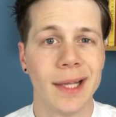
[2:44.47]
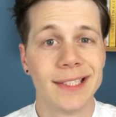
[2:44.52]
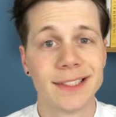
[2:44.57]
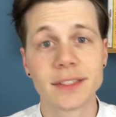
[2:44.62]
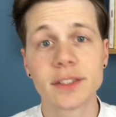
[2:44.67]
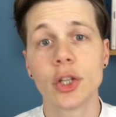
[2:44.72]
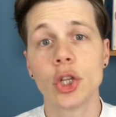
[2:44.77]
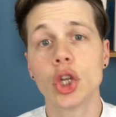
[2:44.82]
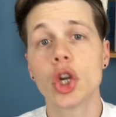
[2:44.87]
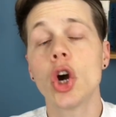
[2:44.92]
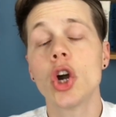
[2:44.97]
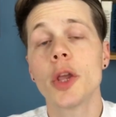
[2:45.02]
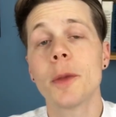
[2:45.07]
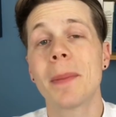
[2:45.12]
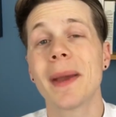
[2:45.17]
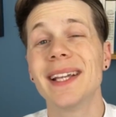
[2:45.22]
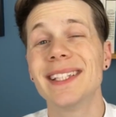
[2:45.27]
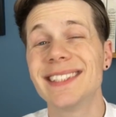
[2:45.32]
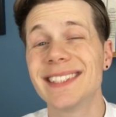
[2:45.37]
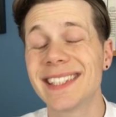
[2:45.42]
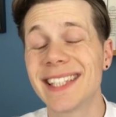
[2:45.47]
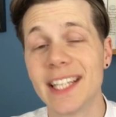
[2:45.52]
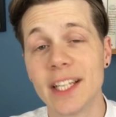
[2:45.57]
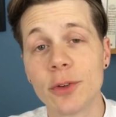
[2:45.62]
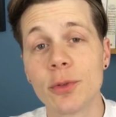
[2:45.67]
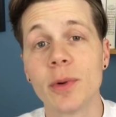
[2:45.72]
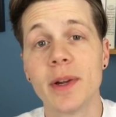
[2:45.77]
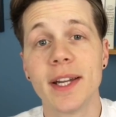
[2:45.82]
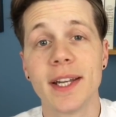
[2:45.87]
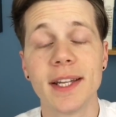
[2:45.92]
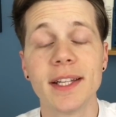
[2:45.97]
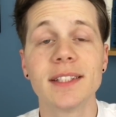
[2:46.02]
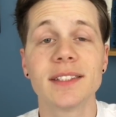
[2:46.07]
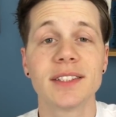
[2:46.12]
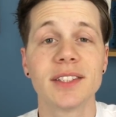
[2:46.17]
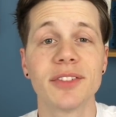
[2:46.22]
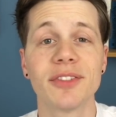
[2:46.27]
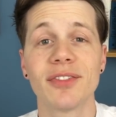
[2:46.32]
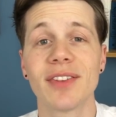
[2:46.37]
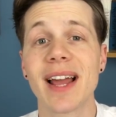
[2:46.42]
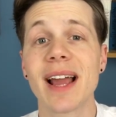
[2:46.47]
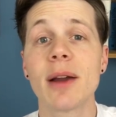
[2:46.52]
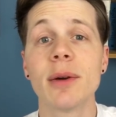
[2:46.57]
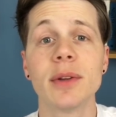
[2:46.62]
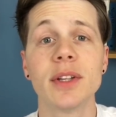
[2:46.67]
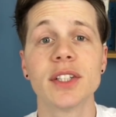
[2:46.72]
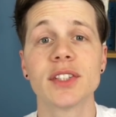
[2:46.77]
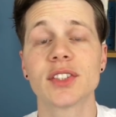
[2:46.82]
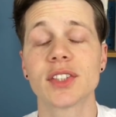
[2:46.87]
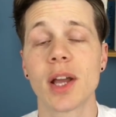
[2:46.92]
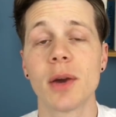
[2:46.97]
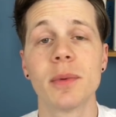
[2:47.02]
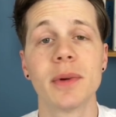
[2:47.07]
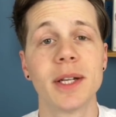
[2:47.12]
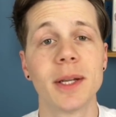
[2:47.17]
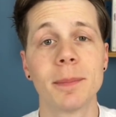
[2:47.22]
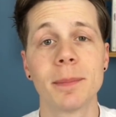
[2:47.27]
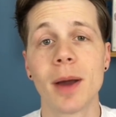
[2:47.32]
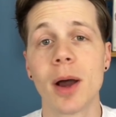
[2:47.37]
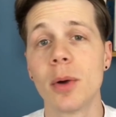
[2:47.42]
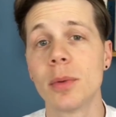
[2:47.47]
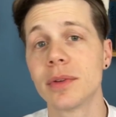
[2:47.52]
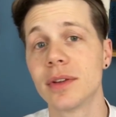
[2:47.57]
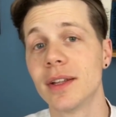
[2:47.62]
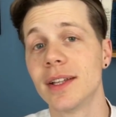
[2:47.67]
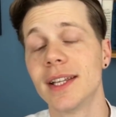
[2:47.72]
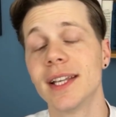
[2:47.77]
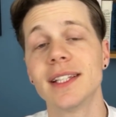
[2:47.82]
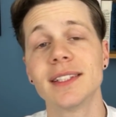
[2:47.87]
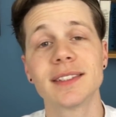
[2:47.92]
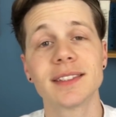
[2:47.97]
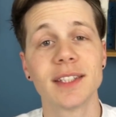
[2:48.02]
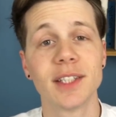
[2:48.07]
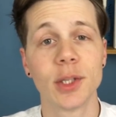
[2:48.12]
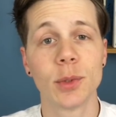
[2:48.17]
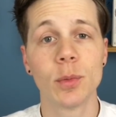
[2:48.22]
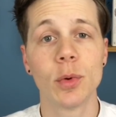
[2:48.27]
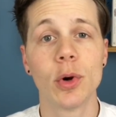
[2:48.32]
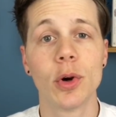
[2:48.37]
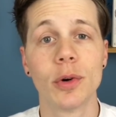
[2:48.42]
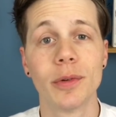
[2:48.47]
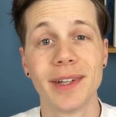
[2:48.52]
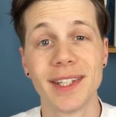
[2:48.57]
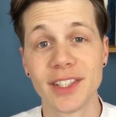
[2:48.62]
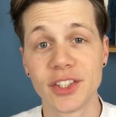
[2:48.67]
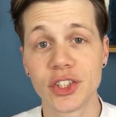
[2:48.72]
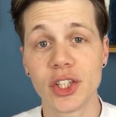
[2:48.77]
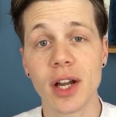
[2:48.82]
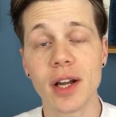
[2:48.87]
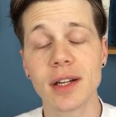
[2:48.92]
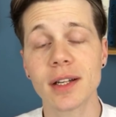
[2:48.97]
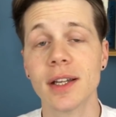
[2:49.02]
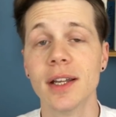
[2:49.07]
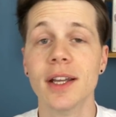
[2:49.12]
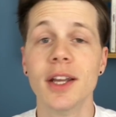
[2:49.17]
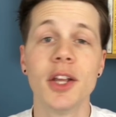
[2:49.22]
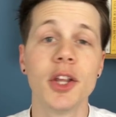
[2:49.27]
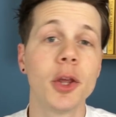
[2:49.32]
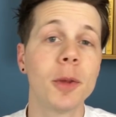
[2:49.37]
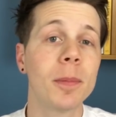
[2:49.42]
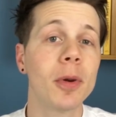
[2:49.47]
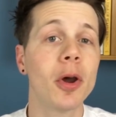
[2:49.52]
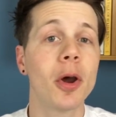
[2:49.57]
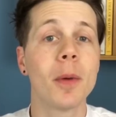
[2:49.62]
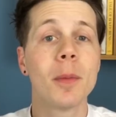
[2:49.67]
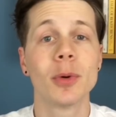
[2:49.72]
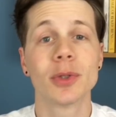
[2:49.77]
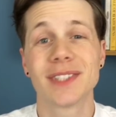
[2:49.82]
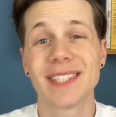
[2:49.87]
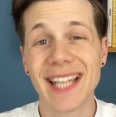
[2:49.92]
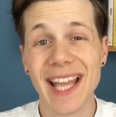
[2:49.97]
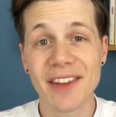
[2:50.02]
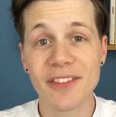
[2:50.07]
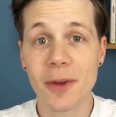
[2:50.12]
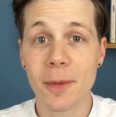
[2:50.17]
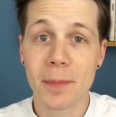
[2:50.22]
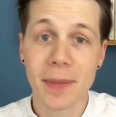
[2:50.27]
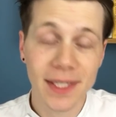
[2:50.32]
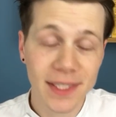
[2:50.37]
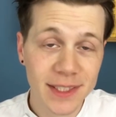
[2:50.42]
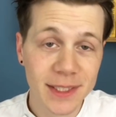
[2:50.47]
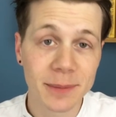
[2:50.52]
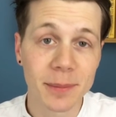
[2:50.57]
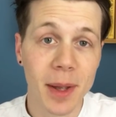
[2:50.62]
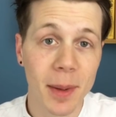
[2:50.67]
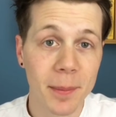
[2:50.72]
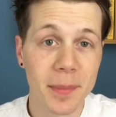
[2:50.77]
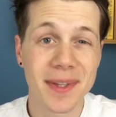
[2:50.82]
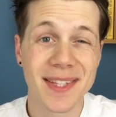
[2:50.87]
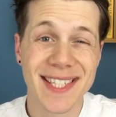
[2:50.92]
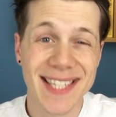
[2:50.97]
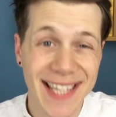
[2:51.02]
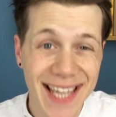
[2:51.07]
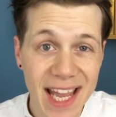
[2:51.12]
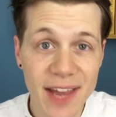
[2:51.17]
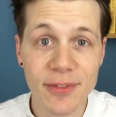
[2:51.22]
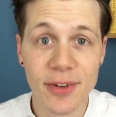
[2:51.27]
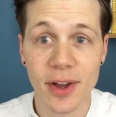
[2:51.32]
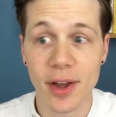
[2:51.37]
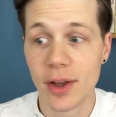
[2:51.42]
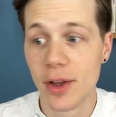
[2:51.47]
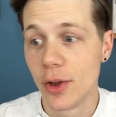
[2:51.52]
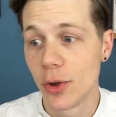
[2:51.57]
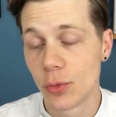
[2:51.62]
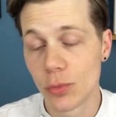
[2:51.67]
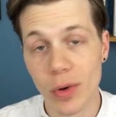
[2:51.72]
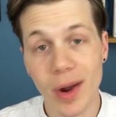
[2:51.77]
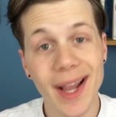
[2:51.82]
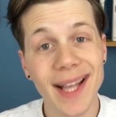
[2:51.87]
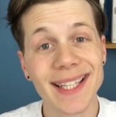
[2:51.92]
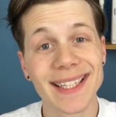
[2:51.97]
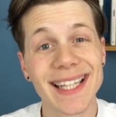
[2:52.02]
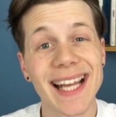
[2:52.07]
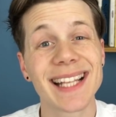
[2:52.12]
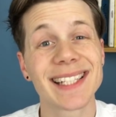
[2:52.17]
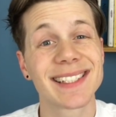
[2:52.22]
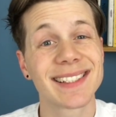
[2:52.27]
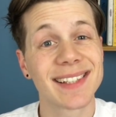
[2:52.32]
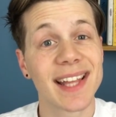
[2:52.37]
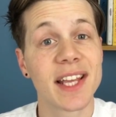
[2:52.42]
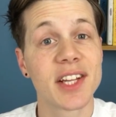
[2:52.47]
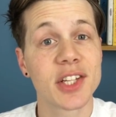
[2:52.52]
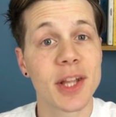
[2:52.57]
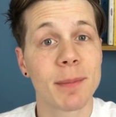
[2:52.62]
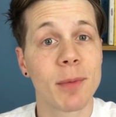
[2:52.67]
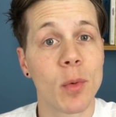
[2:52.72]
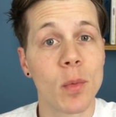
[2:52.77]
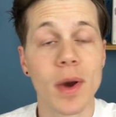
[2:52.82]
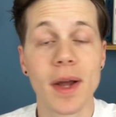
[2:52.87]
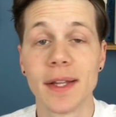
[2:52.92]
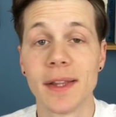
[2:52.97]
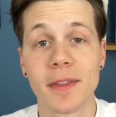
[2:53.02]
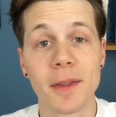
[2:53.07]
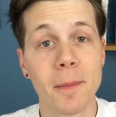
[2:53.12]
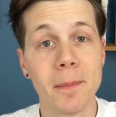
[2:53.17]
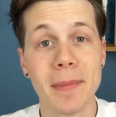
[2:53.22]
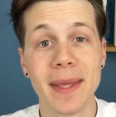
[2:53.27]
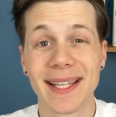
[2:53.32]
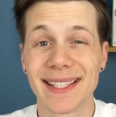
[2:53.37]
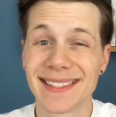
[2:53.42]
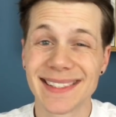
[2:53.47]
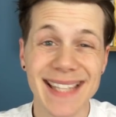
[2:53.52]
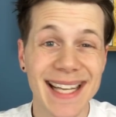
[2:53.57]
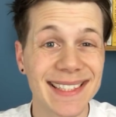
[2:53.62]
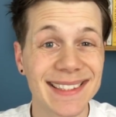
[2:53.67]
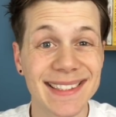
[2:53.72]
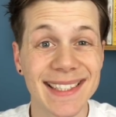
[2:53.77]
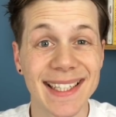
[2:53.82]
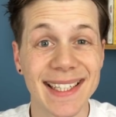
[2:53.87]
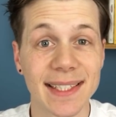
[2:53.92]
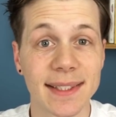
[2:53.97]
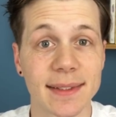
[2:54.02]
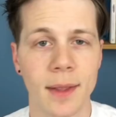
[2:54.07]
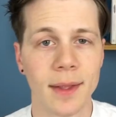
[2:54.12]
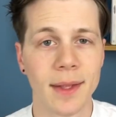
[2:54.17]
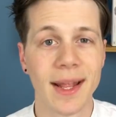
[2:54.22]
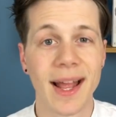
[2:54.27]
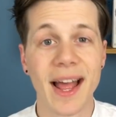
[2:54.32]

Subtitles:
So you've got your basic ingredients, your flour and your salt in a bowl and your yeast and your water in a jug. You put them all together and mix them up together, right? That's stage number one, the mix, that's it.